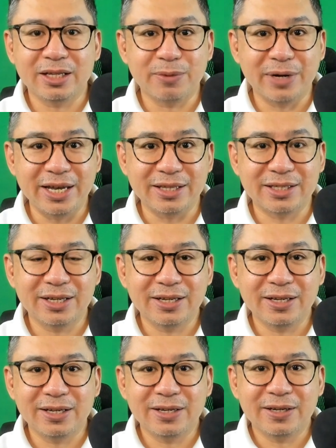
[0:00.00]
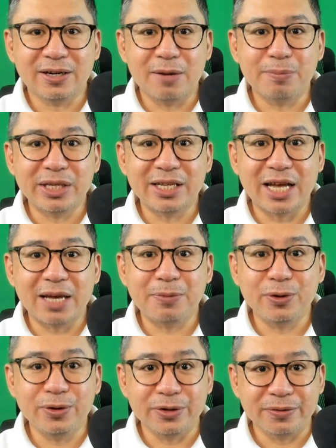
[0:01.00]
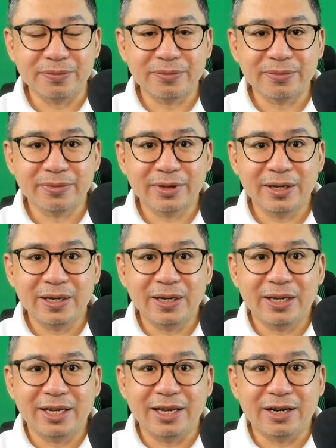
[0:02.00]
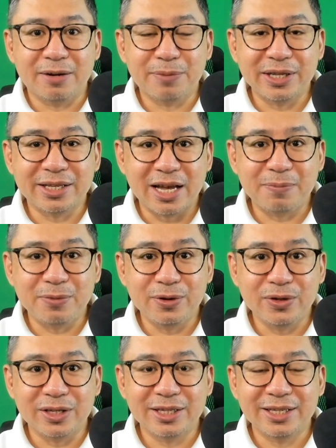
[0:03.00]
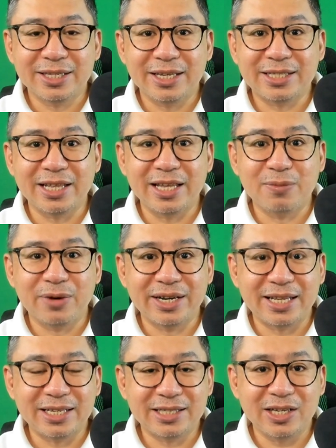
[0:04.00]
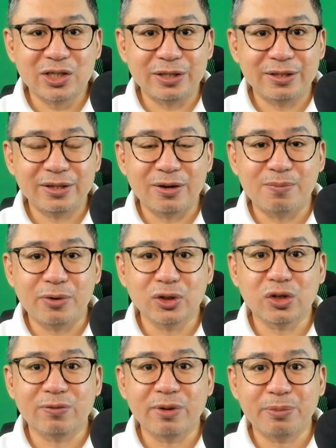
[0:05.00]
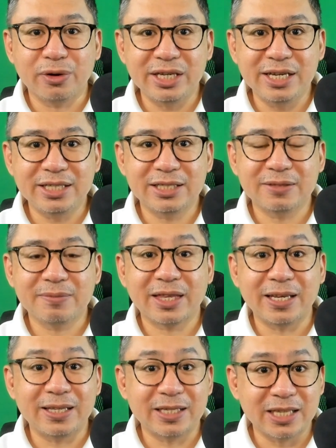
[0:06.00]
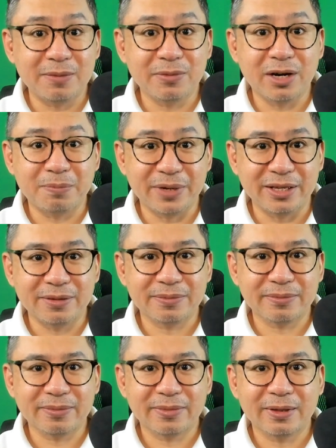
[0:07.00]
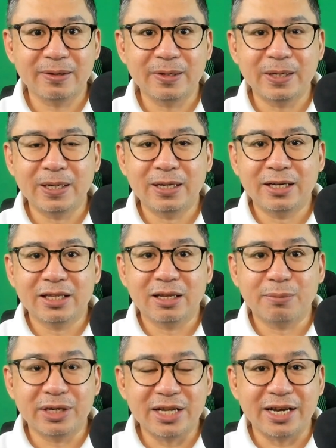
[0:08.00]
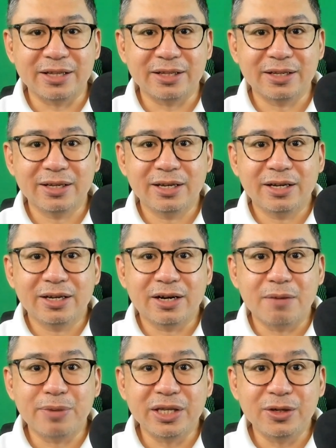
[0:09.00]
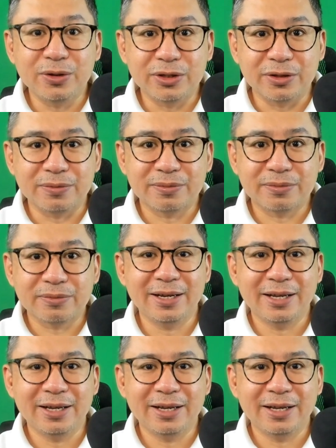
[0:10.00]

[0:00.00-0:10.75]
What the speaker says: Number 8. Company type union. A company-type union is a labor organization composed of employees in the same company. Number 9. Company union.